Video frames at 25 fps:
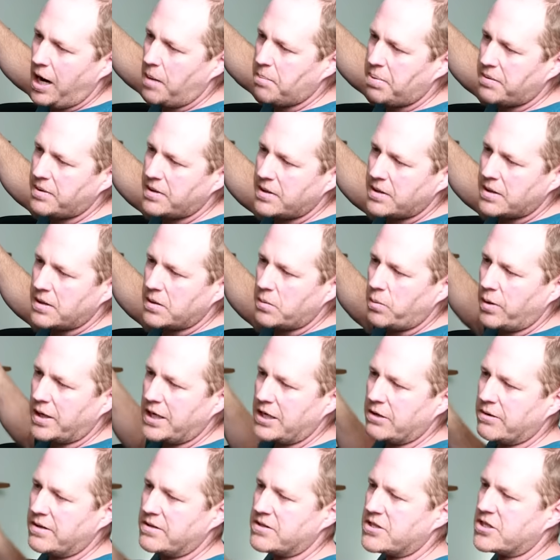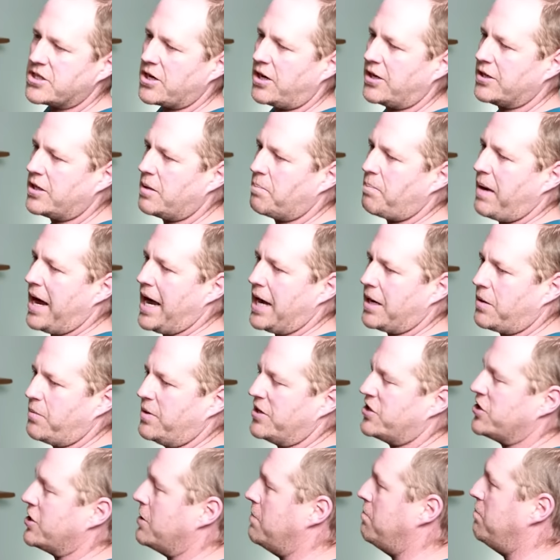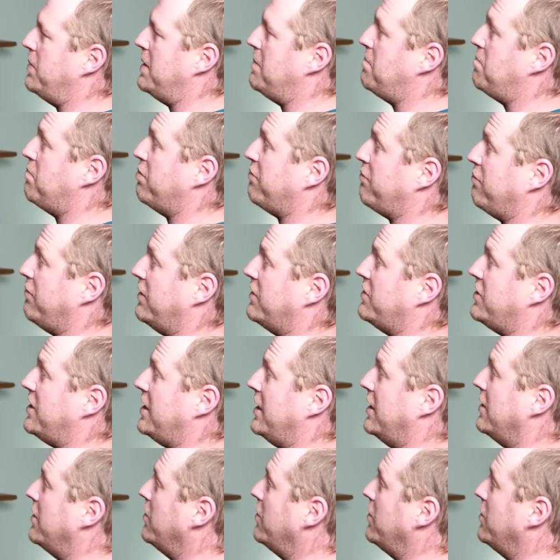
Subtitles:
up when you're inside the bag, which can be pretty